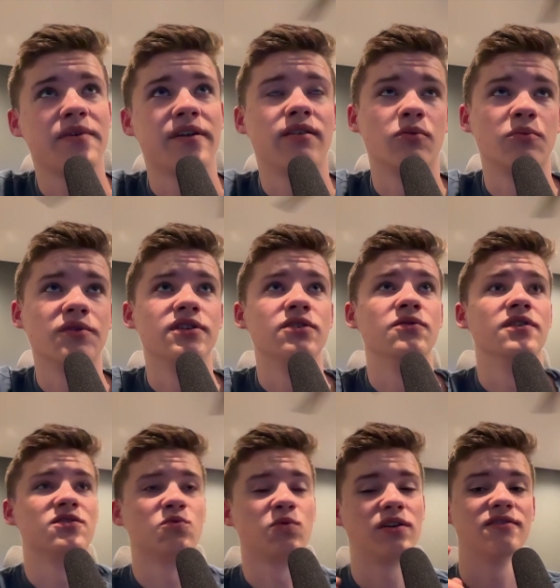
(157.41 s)
that I normally do,
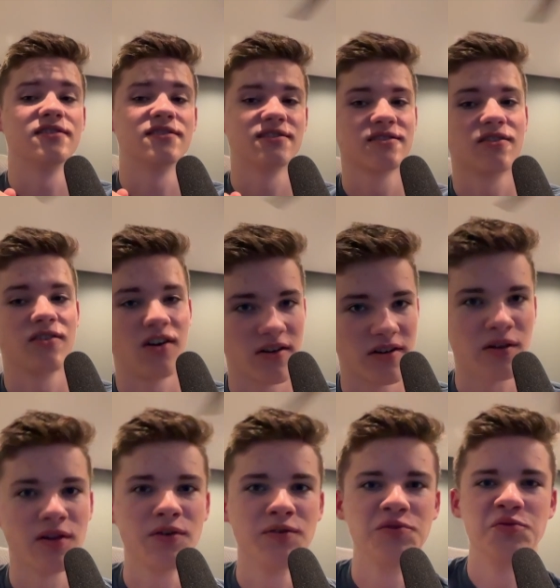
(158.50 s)
as well as install
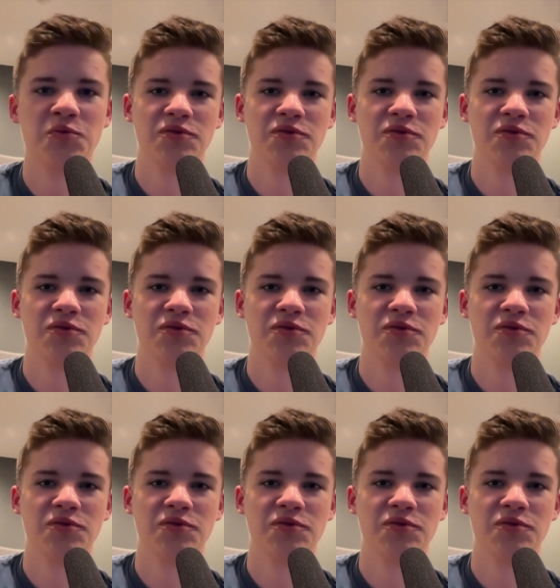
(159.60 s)
rclone,